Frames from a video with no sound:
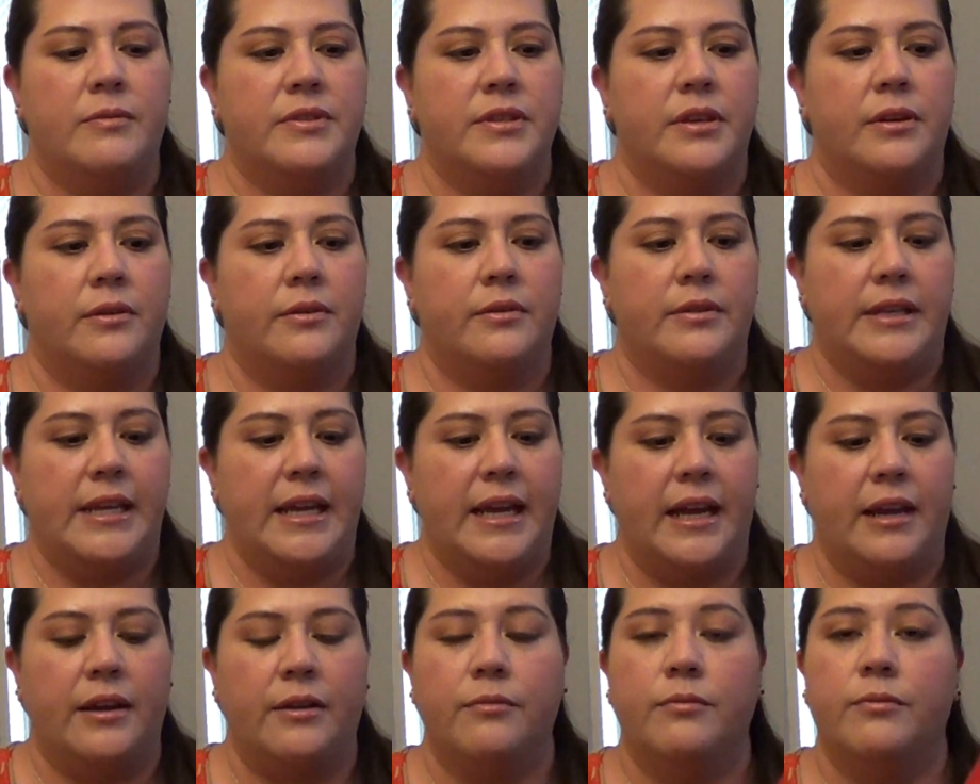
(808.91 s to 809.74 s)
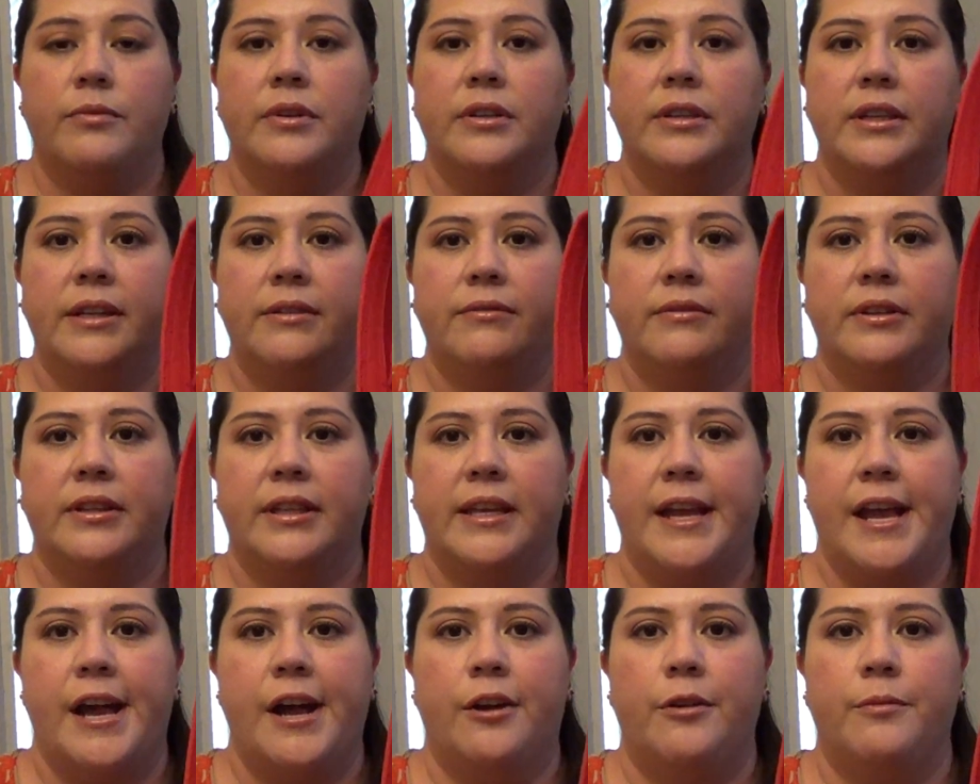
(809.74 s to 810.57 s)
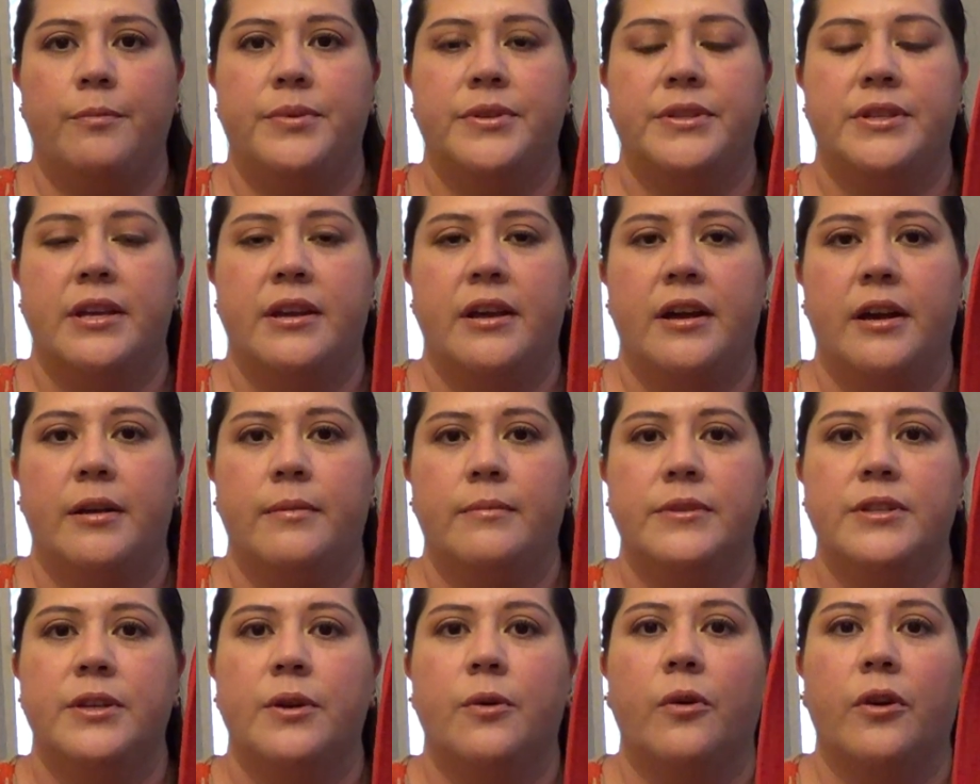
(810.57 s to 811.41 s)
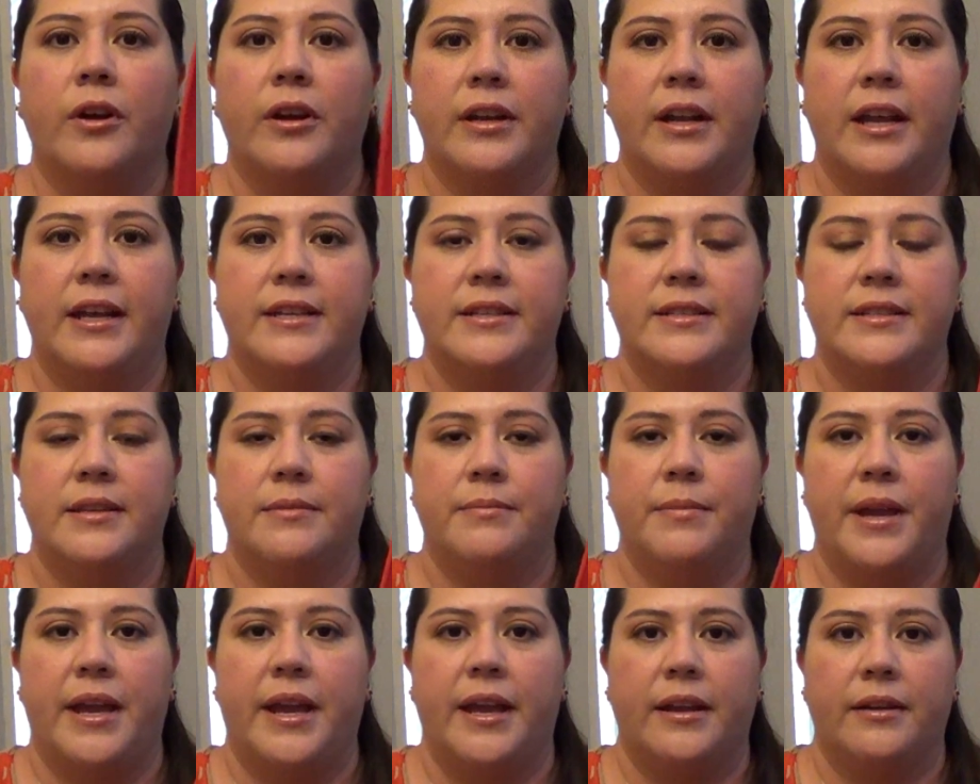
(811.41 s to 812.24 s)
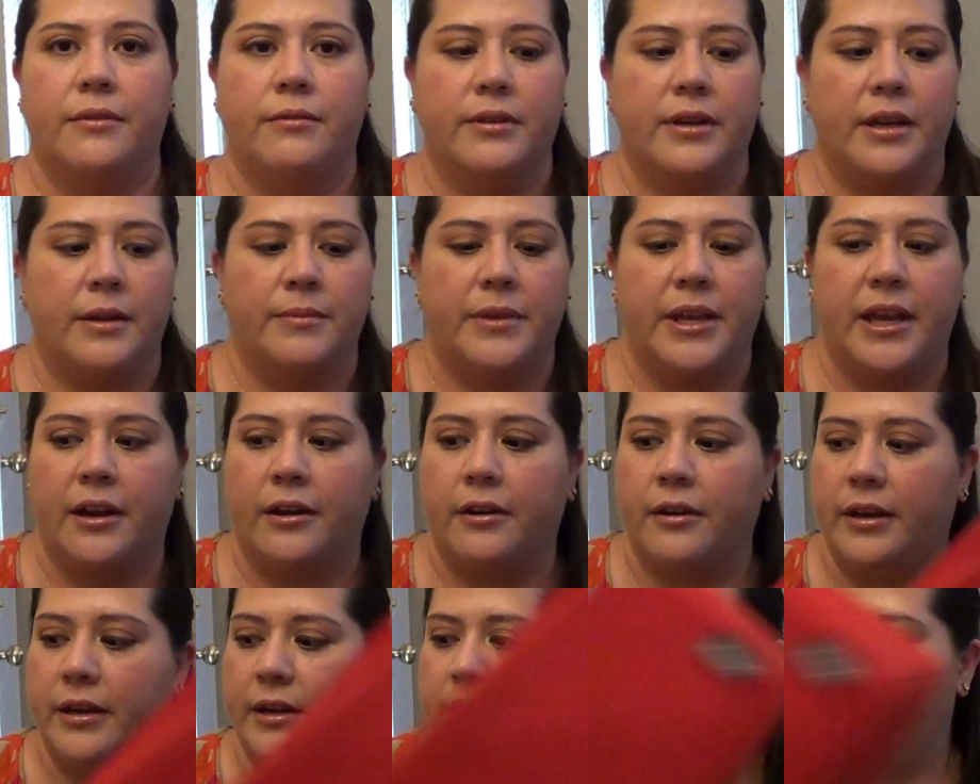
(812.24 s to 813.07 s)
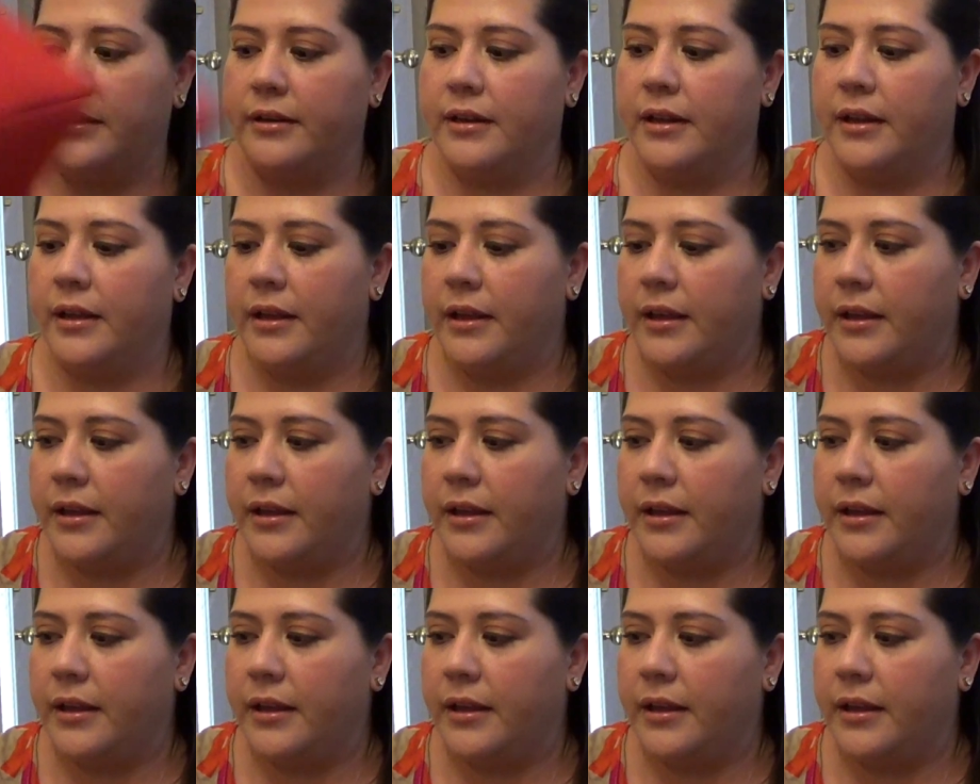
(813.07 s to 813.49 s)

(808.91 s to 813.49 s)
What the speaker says: So yeah, it really, really helps to organize the bag when I'm carrying it.